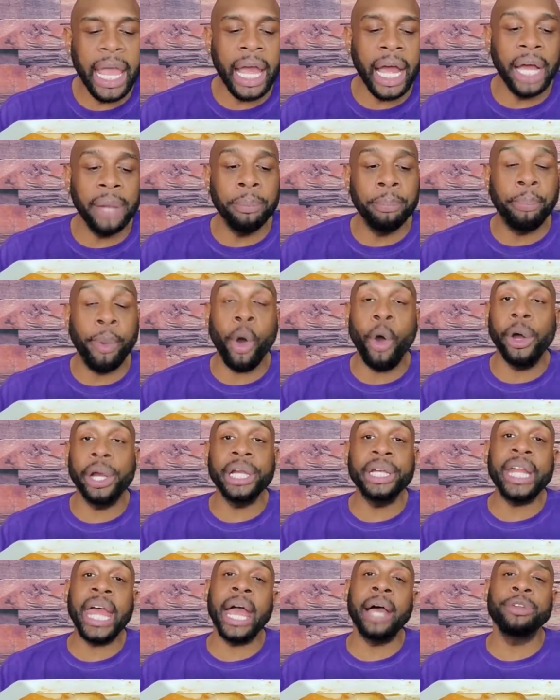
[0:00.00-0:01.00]
And
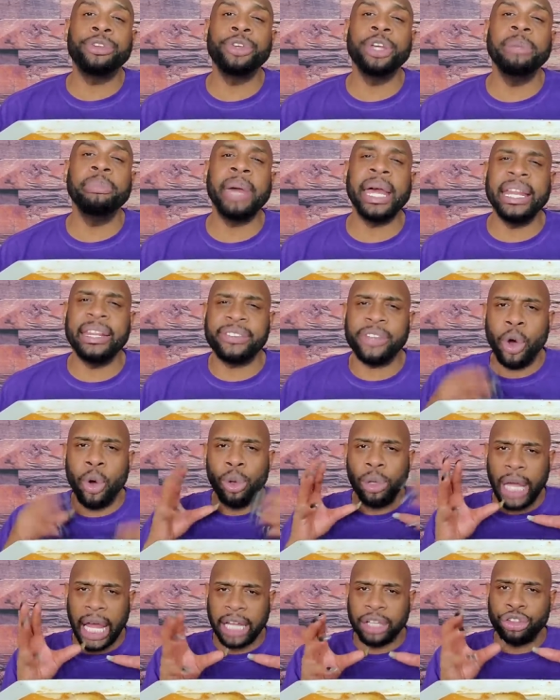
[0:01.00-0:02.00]
boiled it down to it, made its
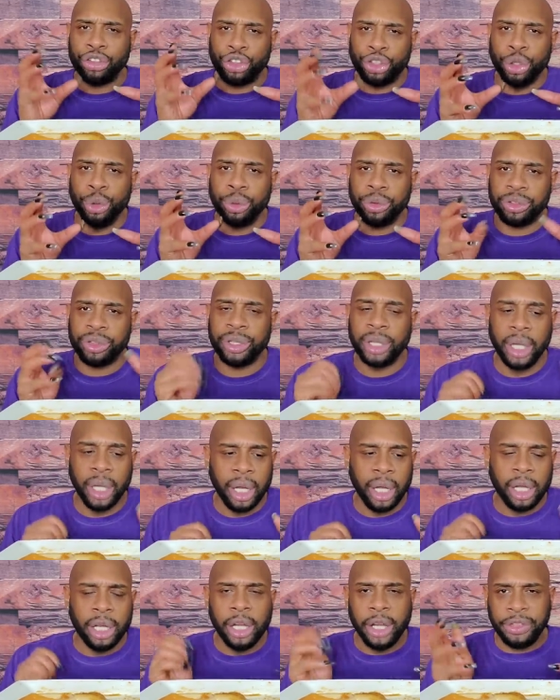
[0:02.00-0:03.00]
own, like, juice.
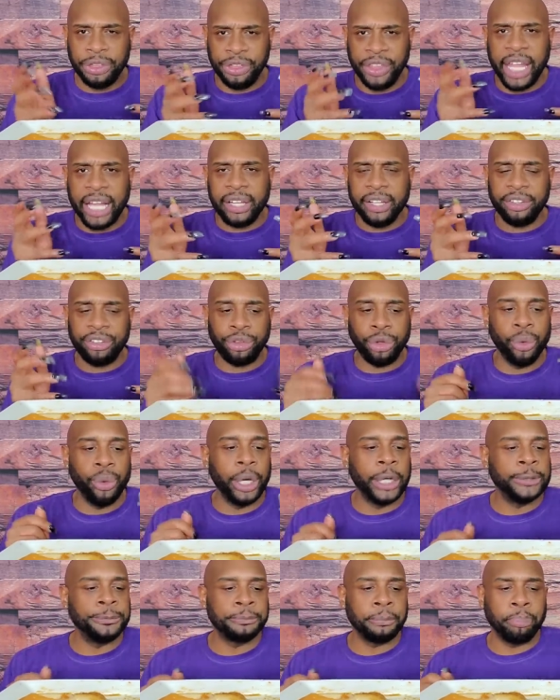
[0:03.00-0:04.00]
Little thickness
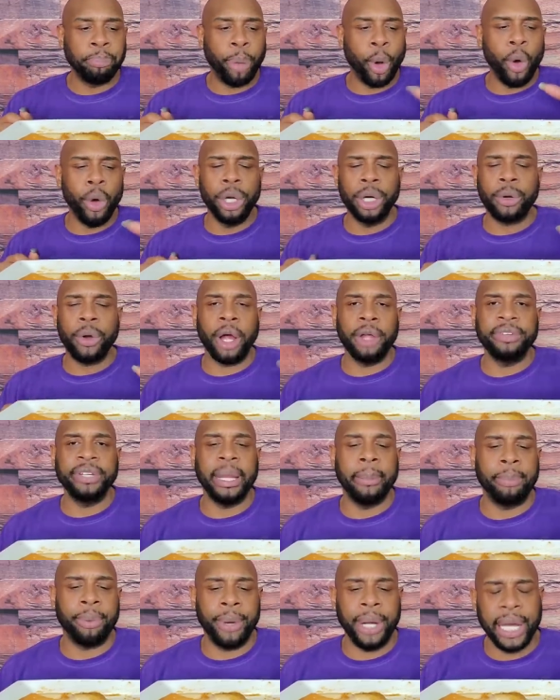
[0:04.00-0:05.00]
to it. Poured it across
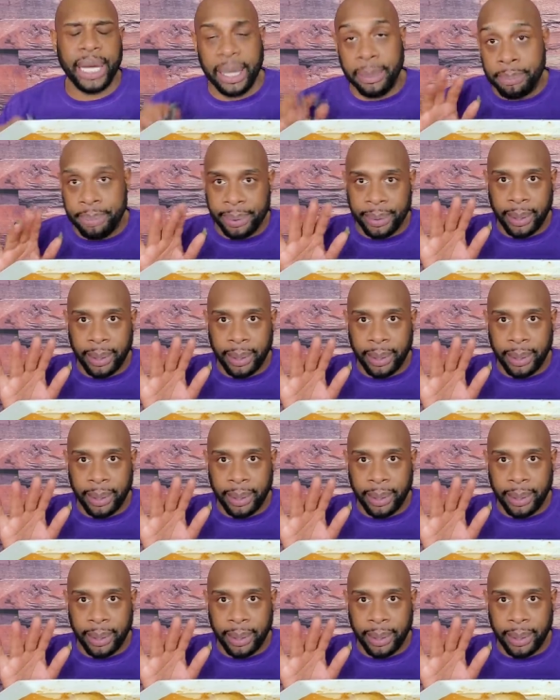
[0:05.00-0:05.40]
that bread and